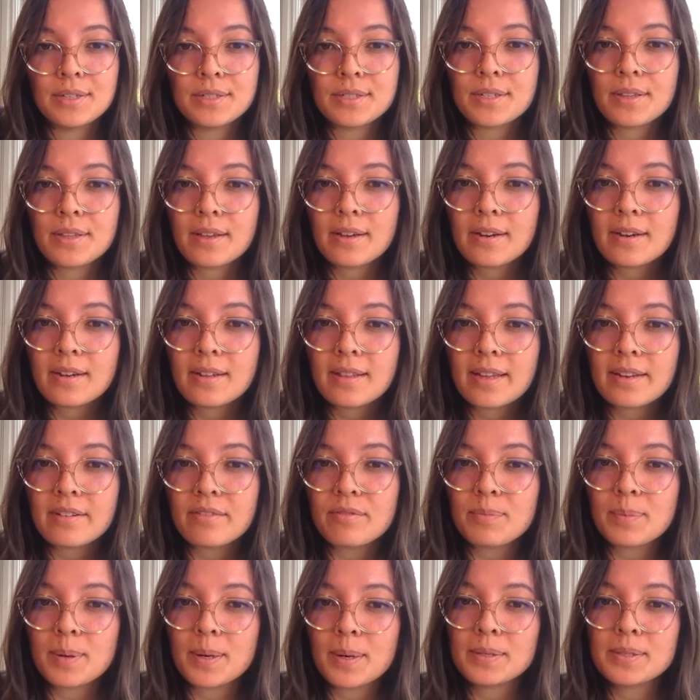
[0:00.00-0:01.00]
So there are a lot
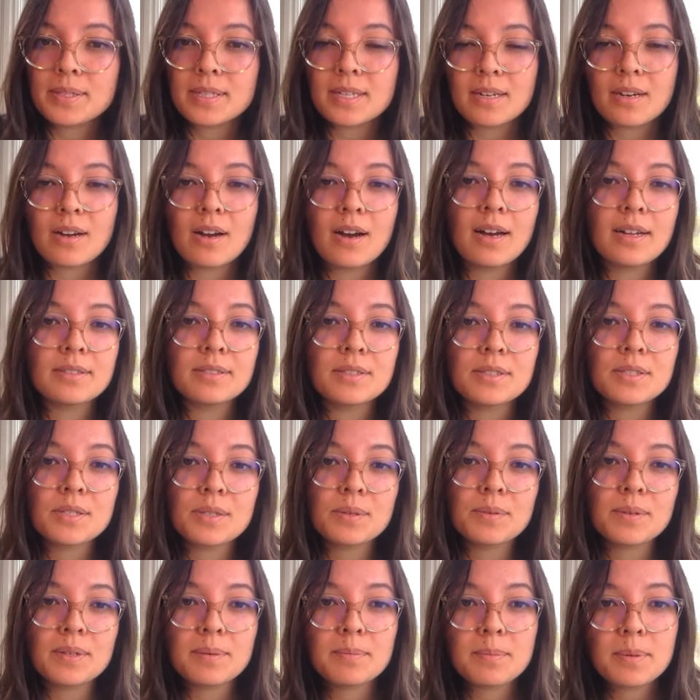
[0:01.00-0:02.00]
of pros and cons
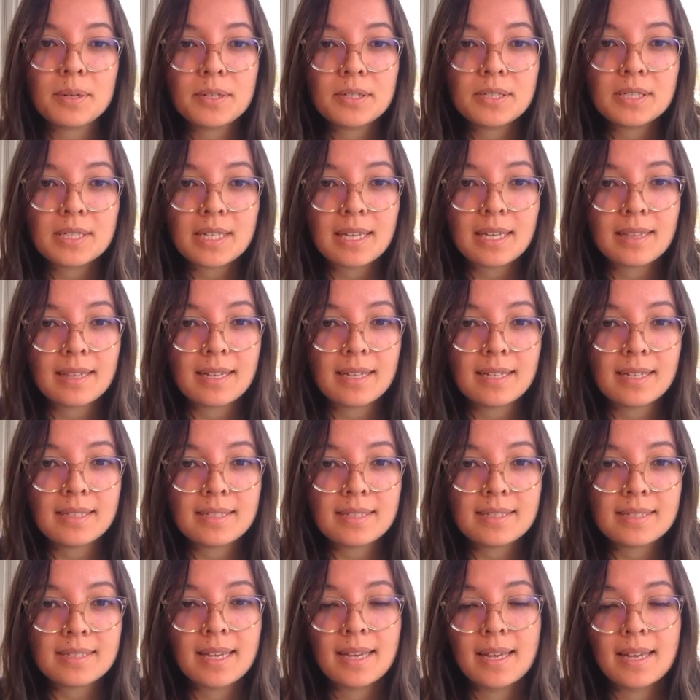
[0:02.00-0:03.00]
to an approach like
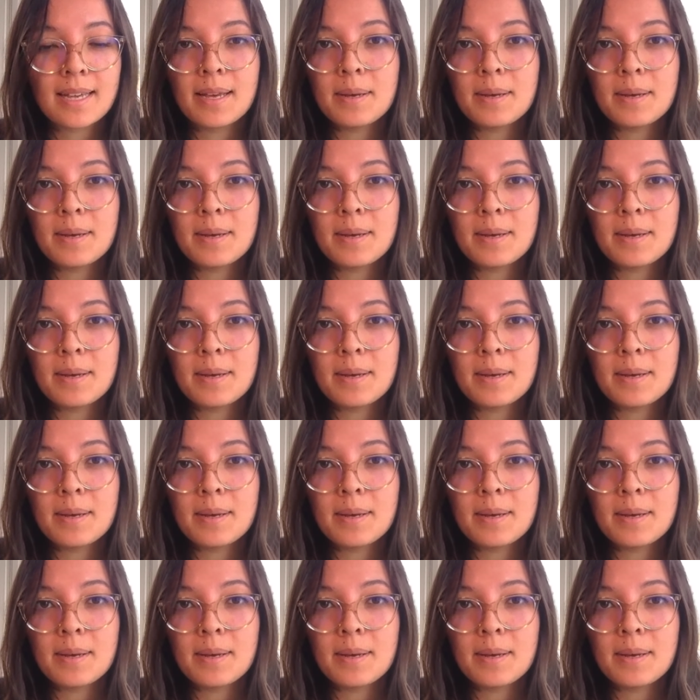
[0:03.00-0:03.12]
this,